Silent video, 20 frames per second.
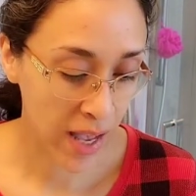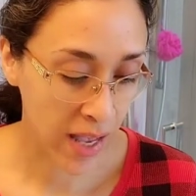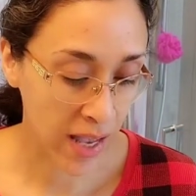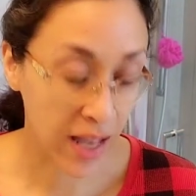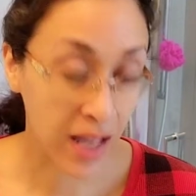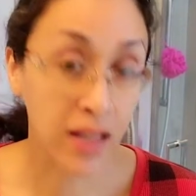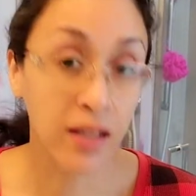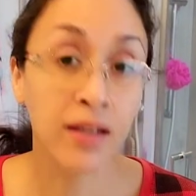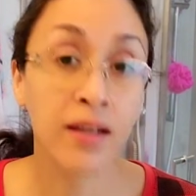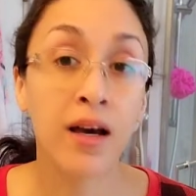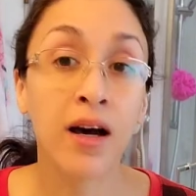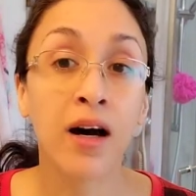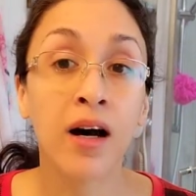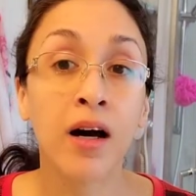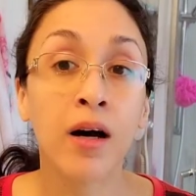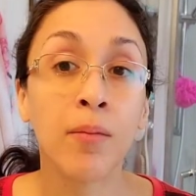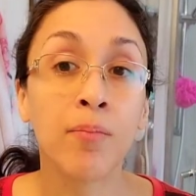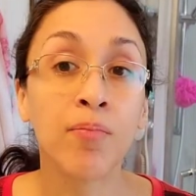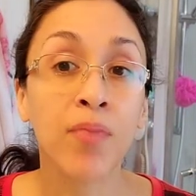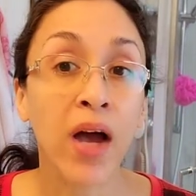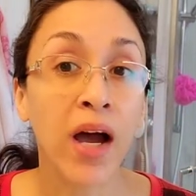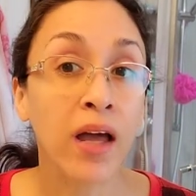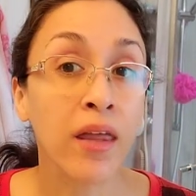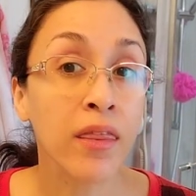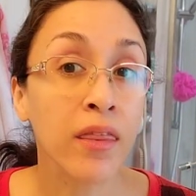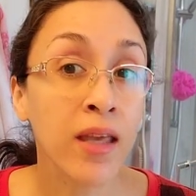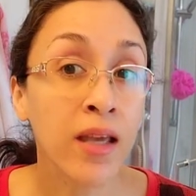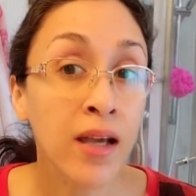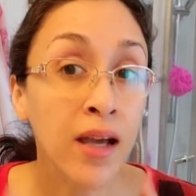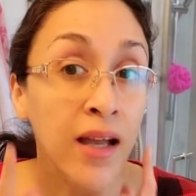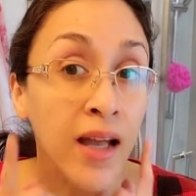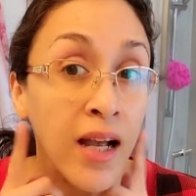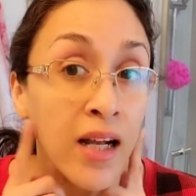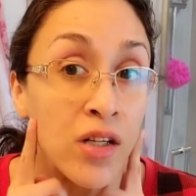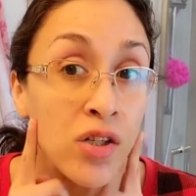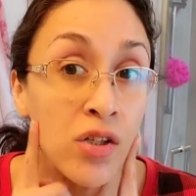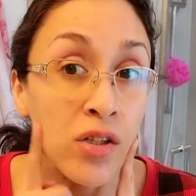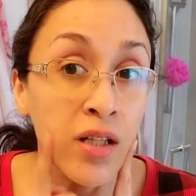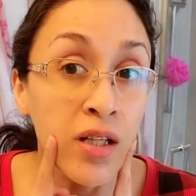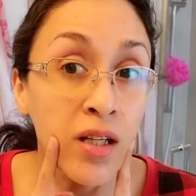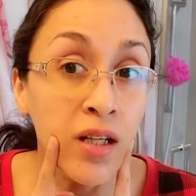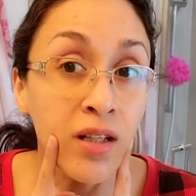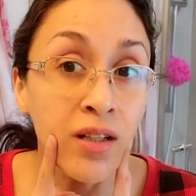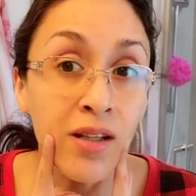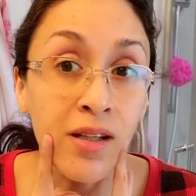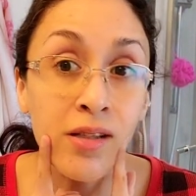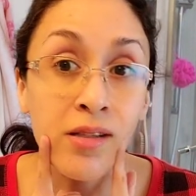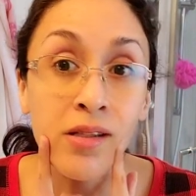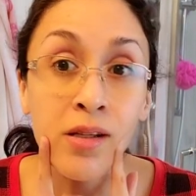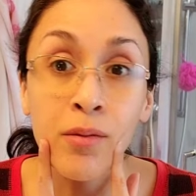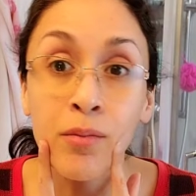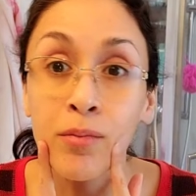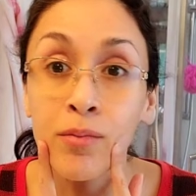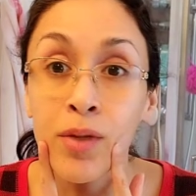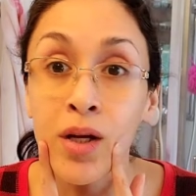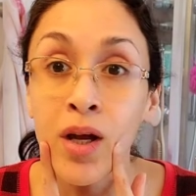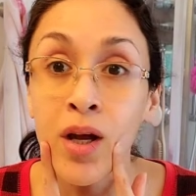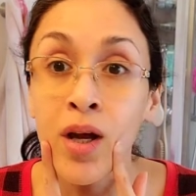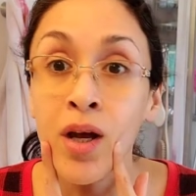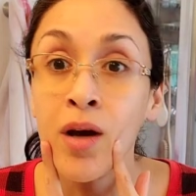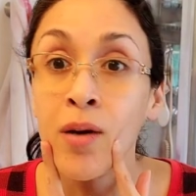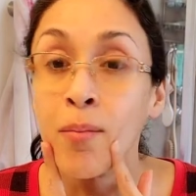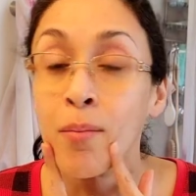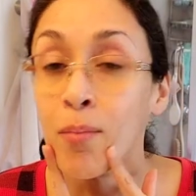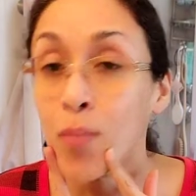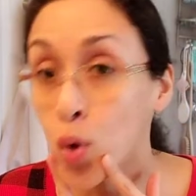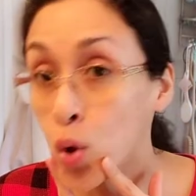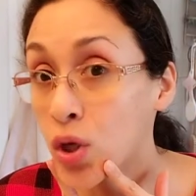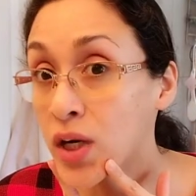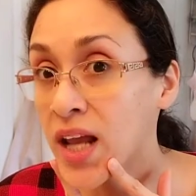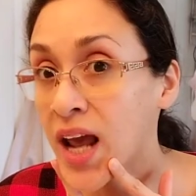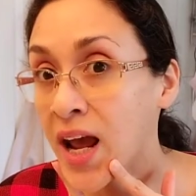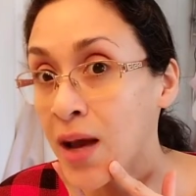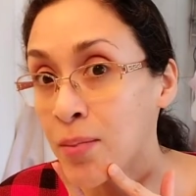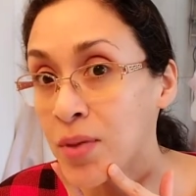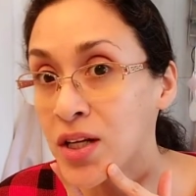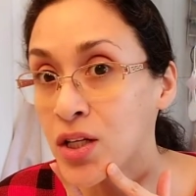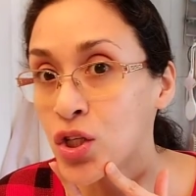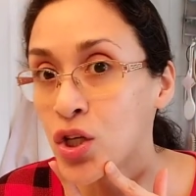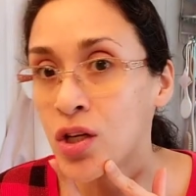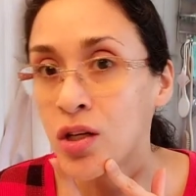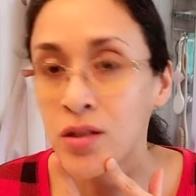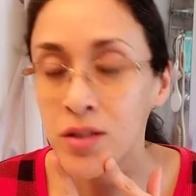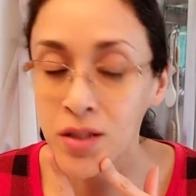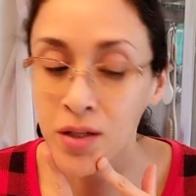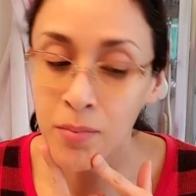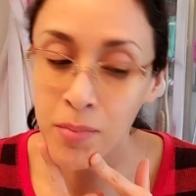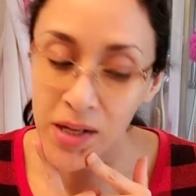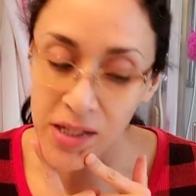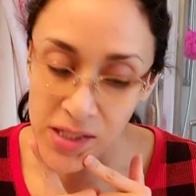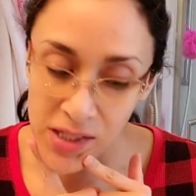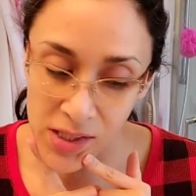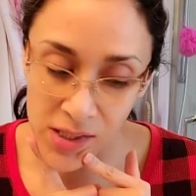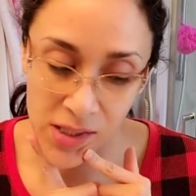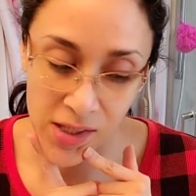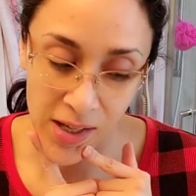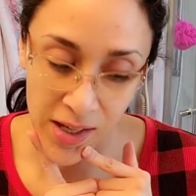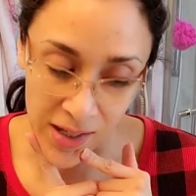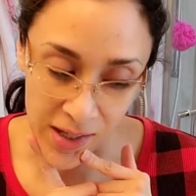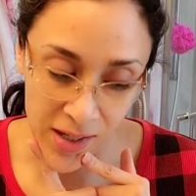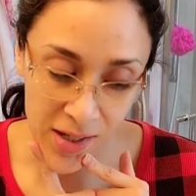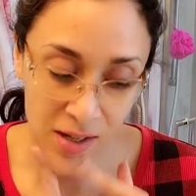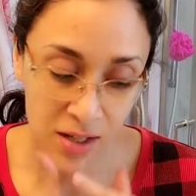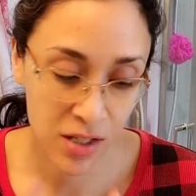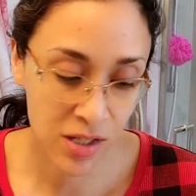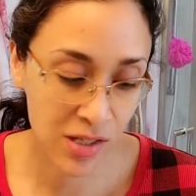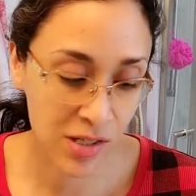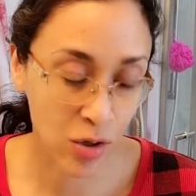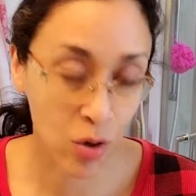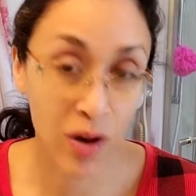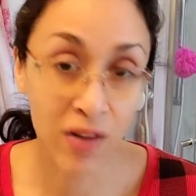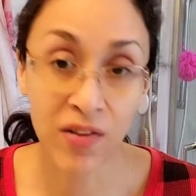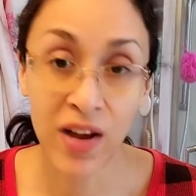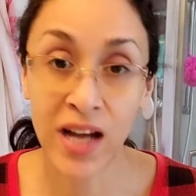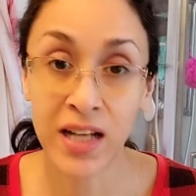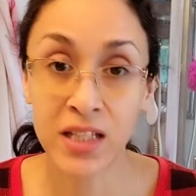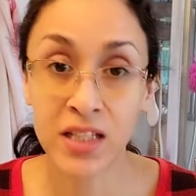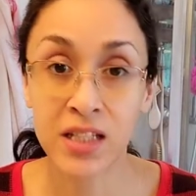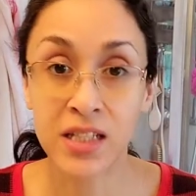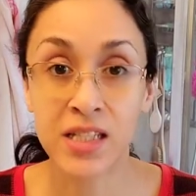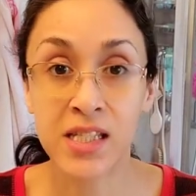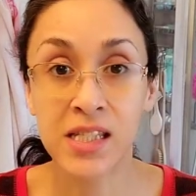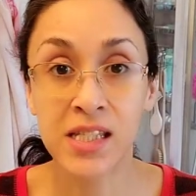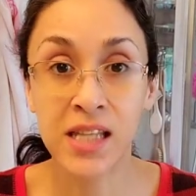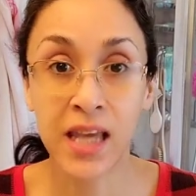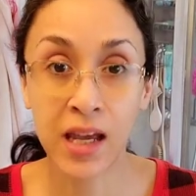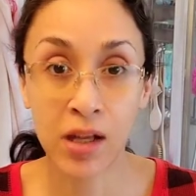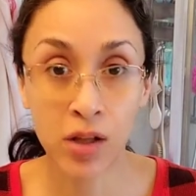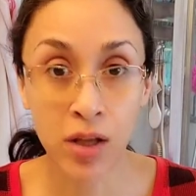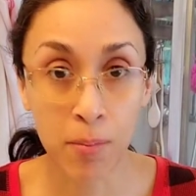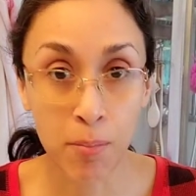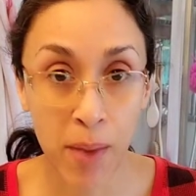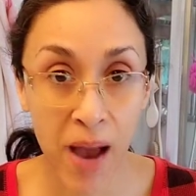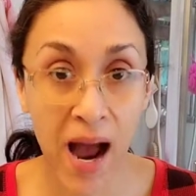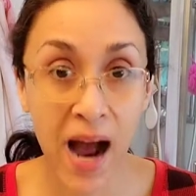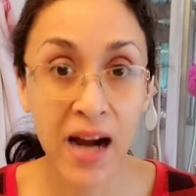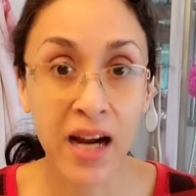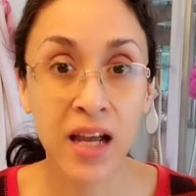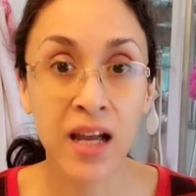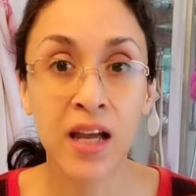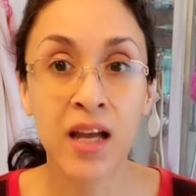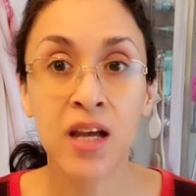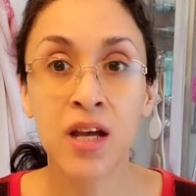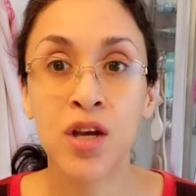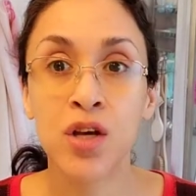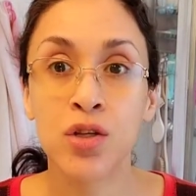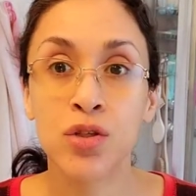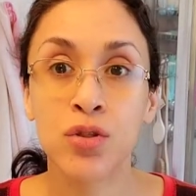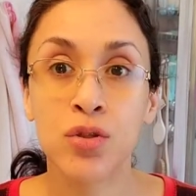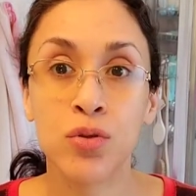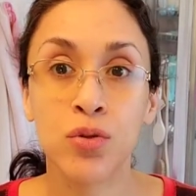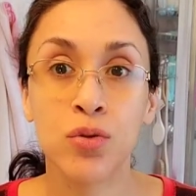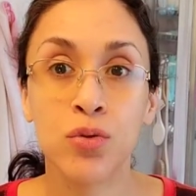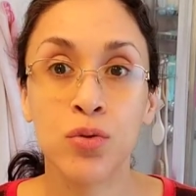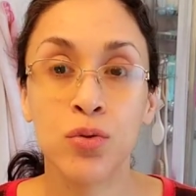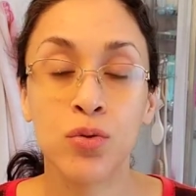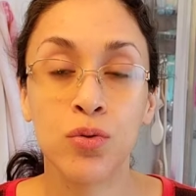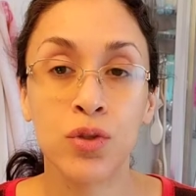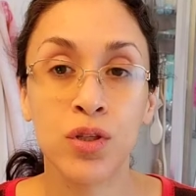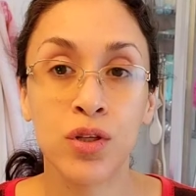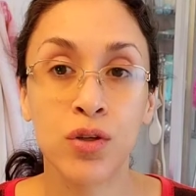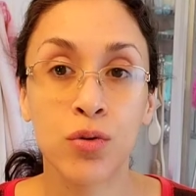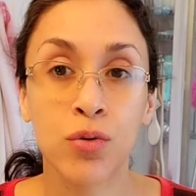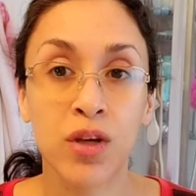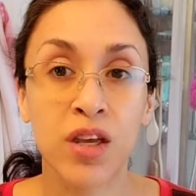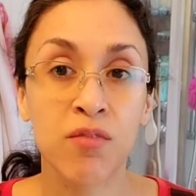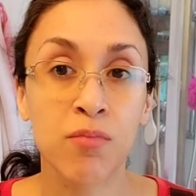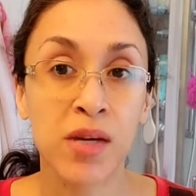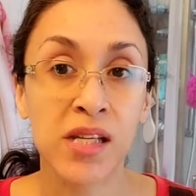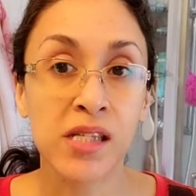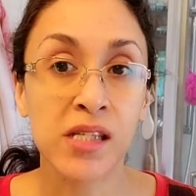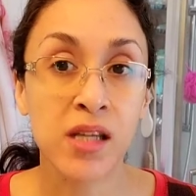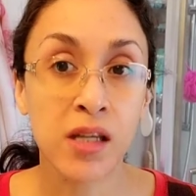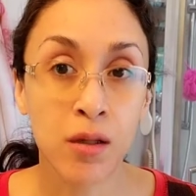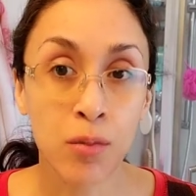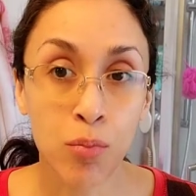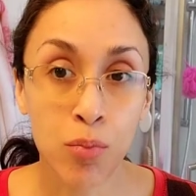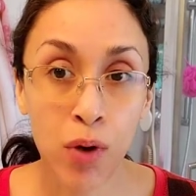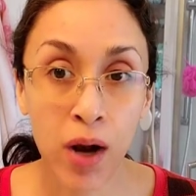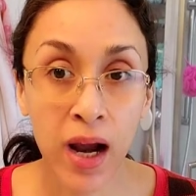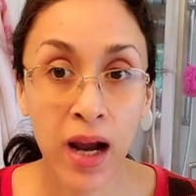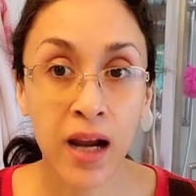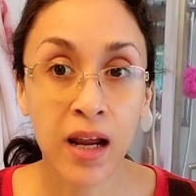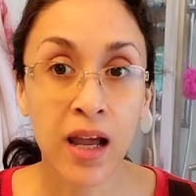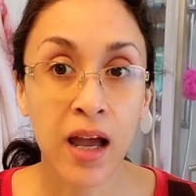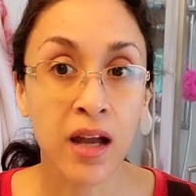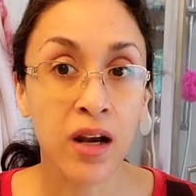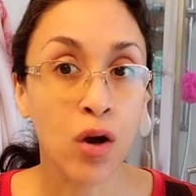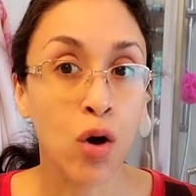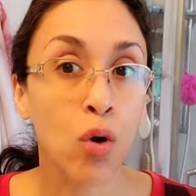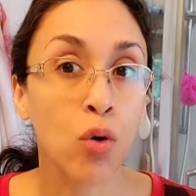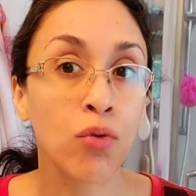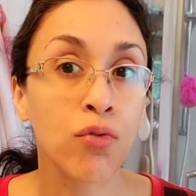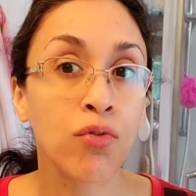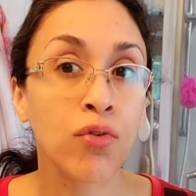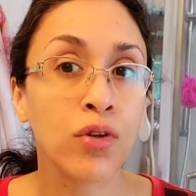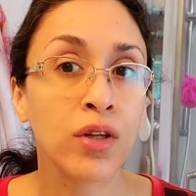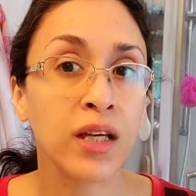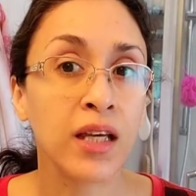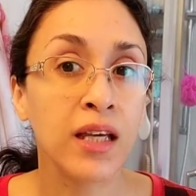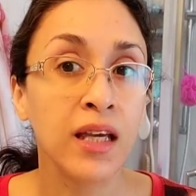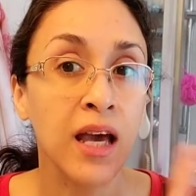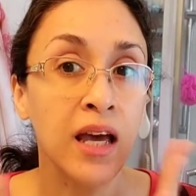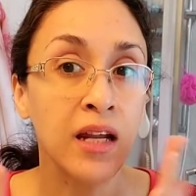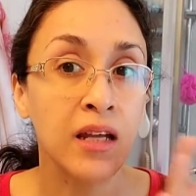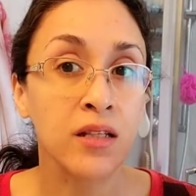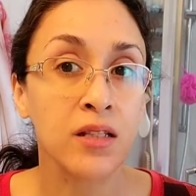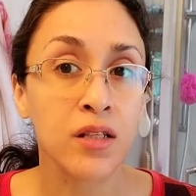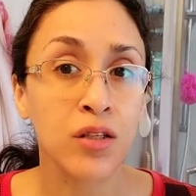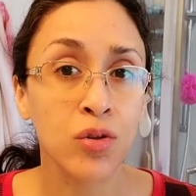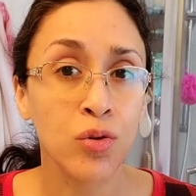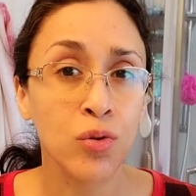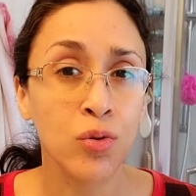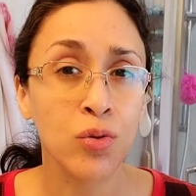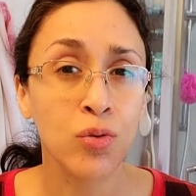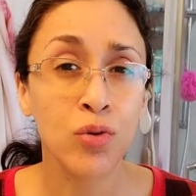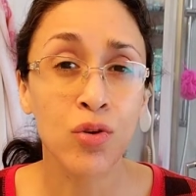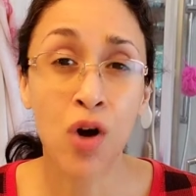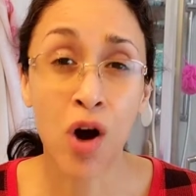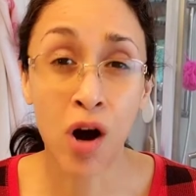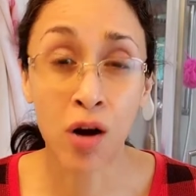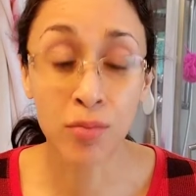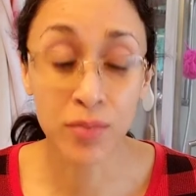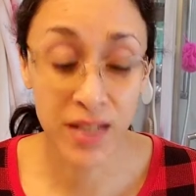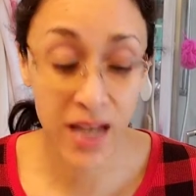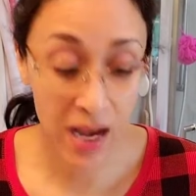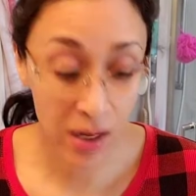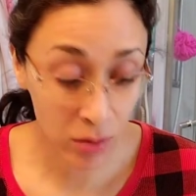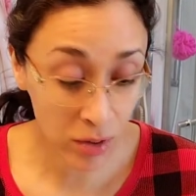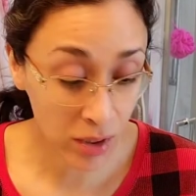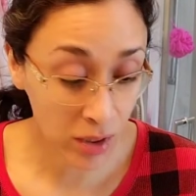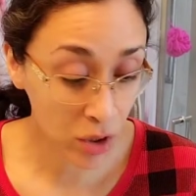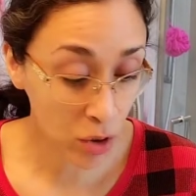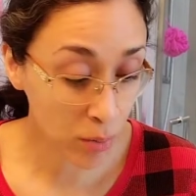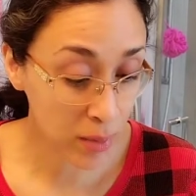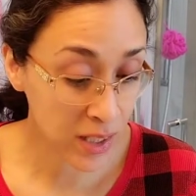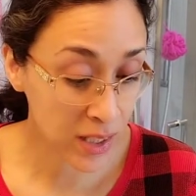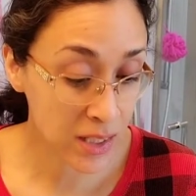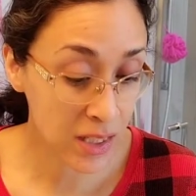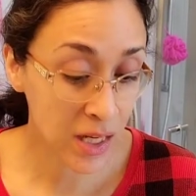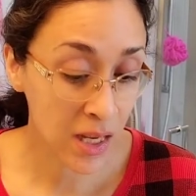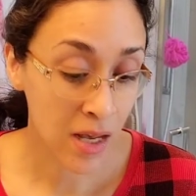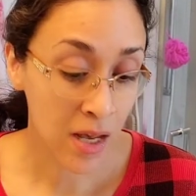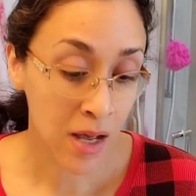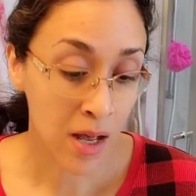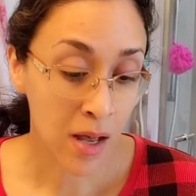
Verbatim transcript: And um, I think I actually did some more damage to my skin. So I've had to scale it back to, you know, give my skin a break and hopefully get it to calm down a little bit.